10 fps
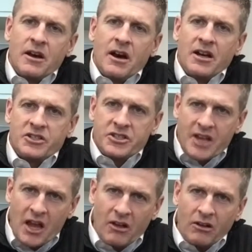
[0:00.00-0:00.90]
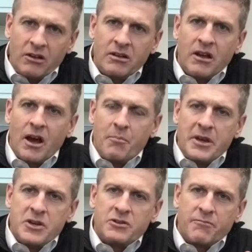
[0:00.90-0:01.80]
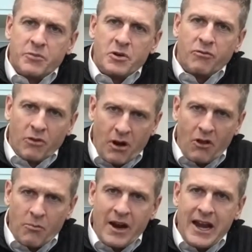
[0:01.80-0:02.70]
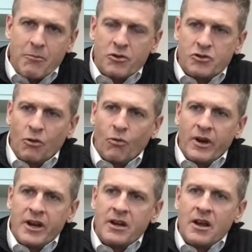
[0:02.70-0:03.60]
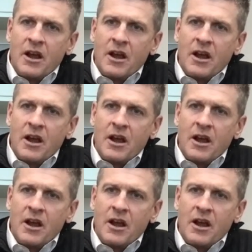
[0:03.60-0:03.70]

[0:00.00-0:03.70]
uh, sell a piece of beautiful color by amber jewelry,